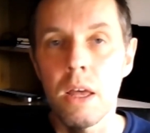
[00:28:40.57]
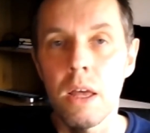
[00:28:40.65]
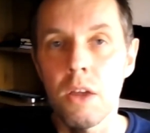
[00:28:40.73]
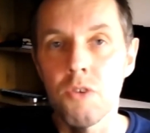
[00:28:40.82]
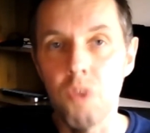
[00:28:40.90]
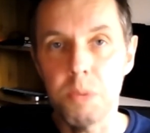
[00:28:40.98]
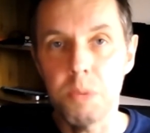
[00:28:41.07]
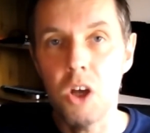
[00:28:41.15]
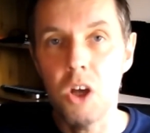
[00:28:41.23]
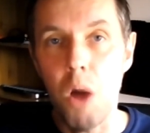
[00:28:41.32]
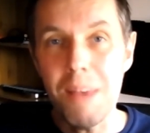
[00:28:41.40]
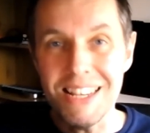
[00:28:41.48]
Drop us a
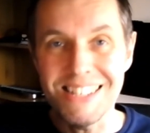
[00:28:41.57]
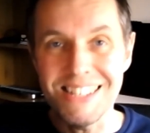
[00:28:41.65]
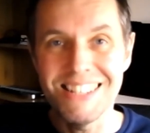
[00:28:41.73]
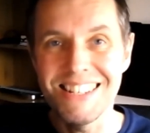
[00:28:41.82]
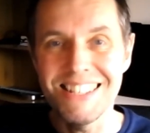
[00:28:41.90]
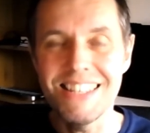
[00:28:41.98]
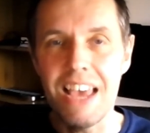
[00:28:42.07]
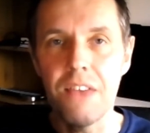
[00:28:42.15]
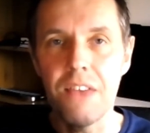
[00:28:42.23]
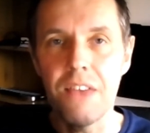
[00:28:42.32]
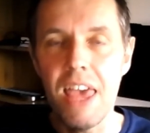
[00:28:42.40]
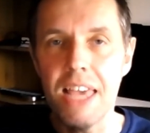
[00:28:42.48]
comment down
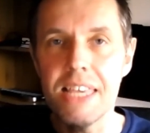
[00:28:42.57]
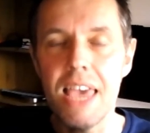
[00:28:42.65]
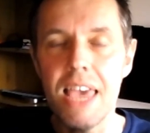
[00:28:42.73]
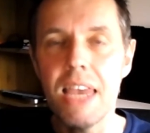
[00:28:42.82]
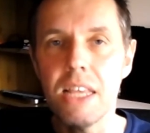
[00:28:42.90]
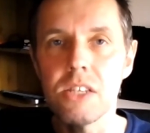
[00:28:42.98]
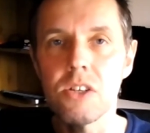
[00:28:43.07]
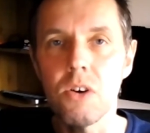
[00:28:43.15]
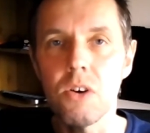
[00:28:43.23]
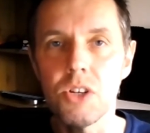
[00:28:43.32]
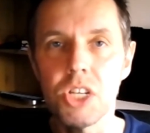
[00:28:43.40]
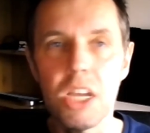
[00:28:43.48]
there. Get in
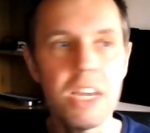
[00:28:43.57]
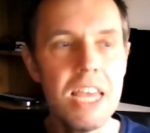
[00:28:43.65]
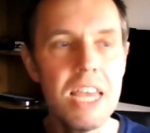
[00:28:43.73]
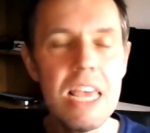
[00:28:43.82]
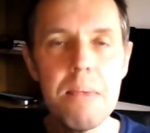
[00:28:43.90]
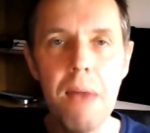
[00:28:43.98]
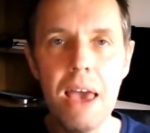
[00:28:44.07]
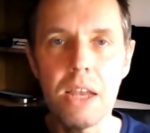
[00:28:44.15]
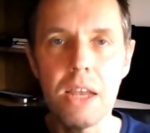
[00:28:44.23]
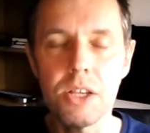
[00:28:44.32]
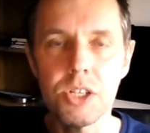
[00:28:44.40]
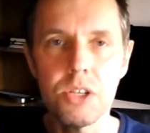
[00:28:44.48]
touch. You can email
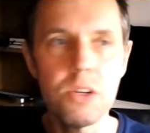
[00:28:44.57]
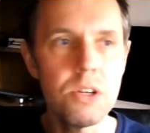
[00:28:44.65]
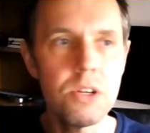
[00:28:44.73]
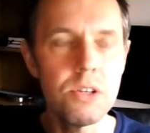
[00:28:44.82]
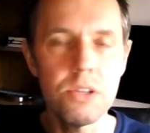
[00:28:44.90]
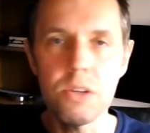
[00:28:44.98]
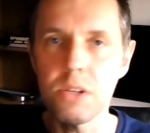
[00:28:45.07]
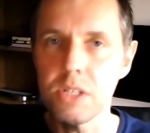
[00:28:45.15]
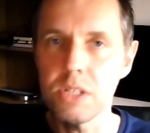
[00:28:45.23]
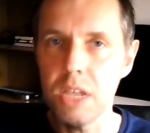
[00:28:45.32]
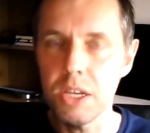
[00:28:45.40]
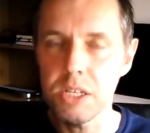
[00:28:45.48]
us. You can
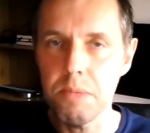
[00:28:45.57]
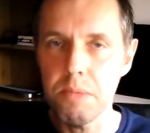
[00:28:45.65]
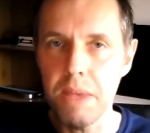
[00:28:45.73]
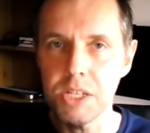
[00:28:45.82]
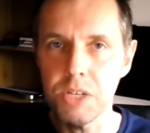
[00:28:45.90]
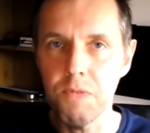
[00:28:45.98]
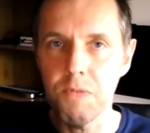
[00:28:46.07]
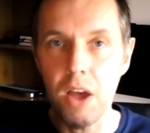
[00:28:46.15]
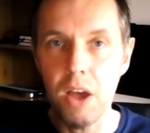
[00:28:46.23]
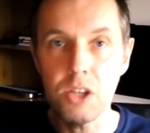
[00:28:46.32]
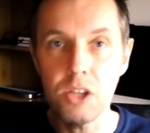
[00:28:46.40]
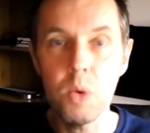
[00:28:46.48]
send us a message via
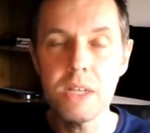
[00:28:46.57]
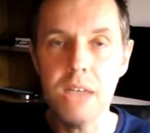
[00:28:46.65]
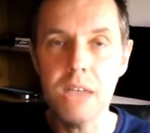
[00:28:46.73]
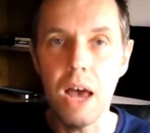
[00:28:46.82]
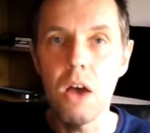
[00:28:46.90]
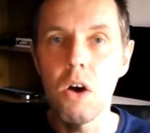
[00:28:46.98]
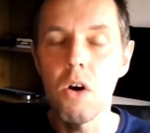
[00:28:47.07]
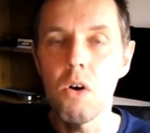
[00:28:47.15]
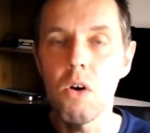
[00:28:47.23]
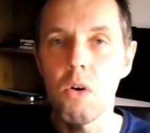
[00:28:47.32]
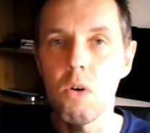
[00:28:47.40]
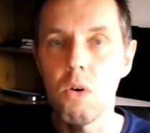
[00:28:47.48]
Twitter
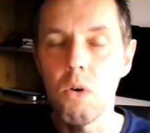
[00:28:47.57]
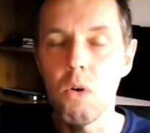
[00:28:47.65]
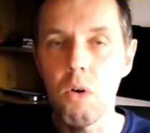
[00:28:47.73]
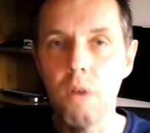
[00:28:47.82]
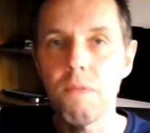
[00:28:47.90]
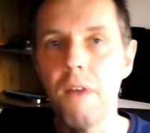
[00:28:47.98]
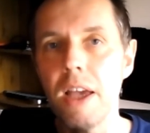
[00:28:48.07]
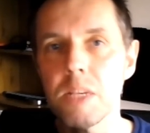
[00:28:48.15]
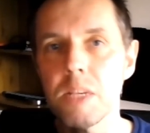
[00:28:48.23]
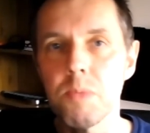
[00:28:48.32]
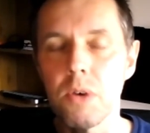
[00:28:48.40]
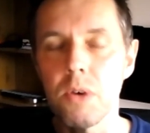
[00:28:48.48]
or on
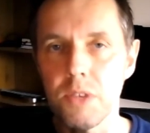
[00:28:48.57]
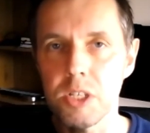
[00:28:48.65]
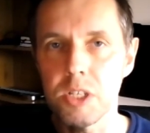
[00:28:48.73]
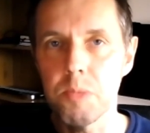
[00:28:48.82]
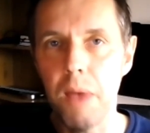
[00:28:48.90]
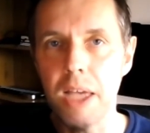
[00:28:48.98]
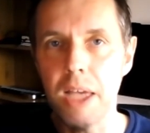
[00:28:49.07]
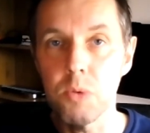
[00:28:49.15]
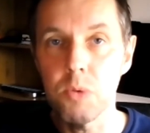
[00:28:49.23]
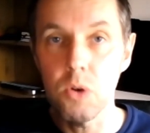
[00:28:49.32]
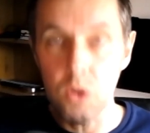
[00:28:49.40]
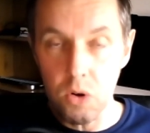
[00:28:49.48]
Facebook at the
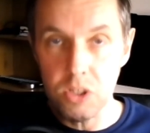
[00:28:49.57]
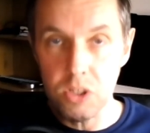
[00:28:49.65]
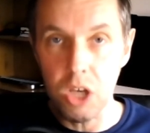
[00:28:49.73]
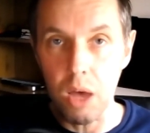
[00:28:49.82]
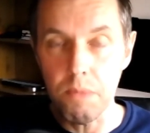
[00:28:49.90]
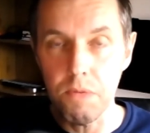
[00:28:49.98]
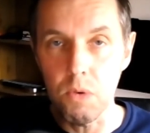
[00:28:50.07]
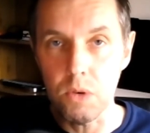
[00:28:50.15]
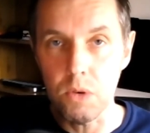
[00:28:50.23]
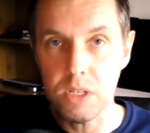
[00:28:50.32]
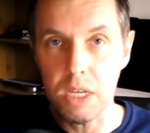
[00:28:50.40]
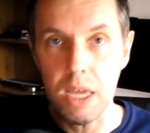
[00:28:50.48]
Spacebook or Type
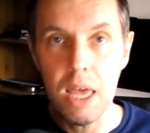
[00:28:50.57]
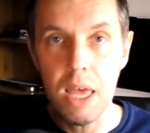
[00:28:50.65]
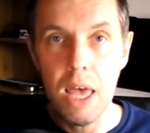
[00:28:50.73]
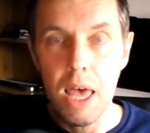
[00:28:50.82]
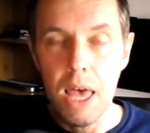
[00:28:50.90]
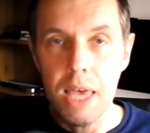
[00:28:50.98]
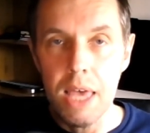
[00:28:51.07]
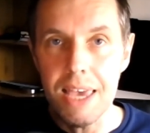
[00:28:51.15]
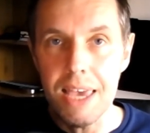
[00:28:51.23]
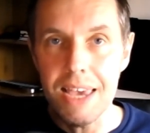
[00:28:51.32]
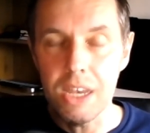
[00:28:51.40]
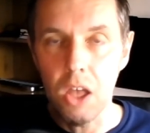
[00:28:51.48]
40.
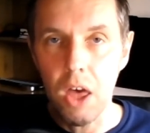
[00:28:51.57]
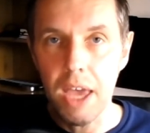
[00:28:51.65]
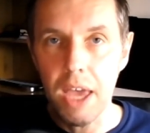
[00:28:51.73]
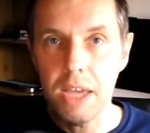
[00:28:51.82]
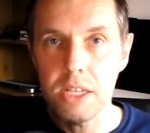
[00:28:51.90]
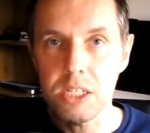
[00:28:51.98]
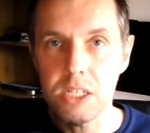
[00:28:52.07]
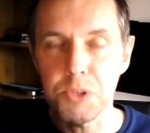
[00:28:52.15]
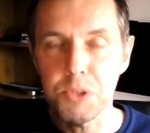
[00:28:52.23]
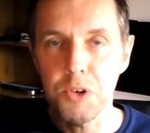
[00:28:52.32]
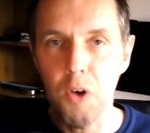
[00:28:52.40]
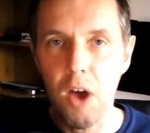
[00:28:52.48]
Yeah, like,
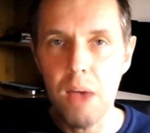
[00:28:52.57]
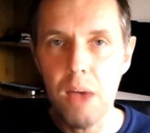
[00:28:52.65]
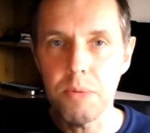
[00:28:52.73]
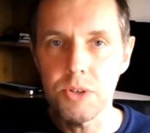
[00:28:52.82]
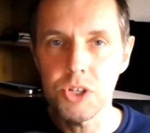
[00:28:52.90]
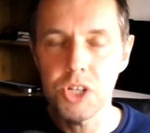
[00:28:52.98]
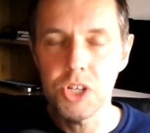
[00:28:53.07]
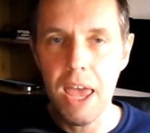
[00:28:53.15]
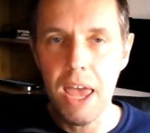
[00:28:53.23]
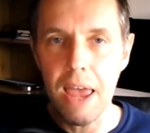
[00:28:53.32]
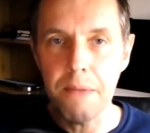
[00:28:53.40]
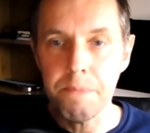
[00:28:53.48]
subscribe and share.